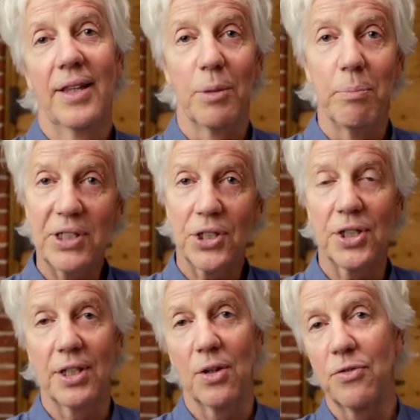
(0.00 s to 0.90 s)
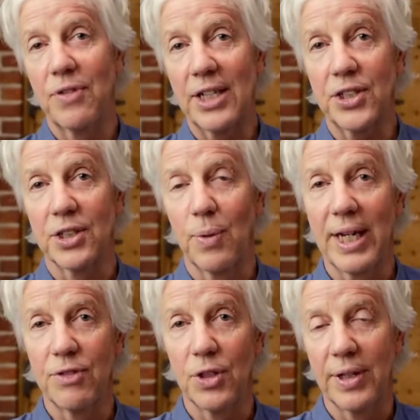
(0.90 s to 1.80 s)
The myth is the old-fashioned way
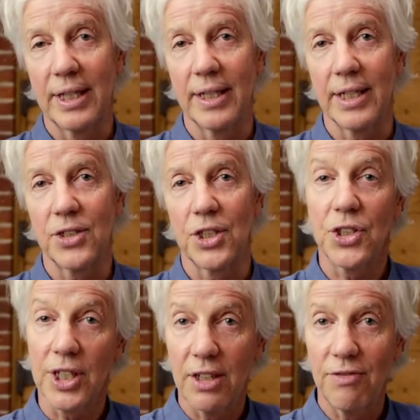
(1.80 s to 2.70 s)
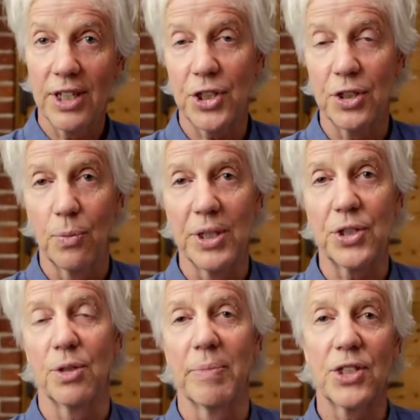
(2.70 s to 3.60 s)
of doing things. It's the conventional
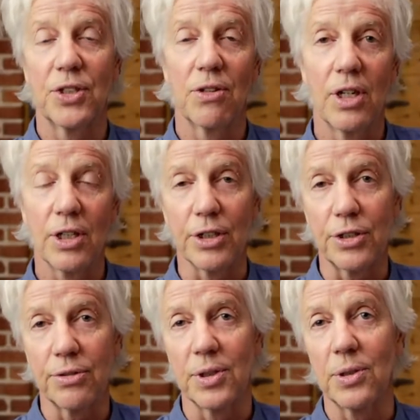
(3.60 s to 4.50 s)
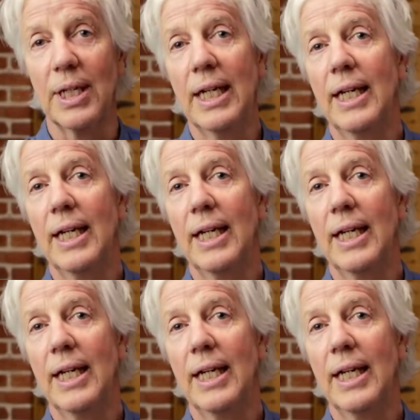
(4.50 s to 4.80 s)
wisdom that's no longer true.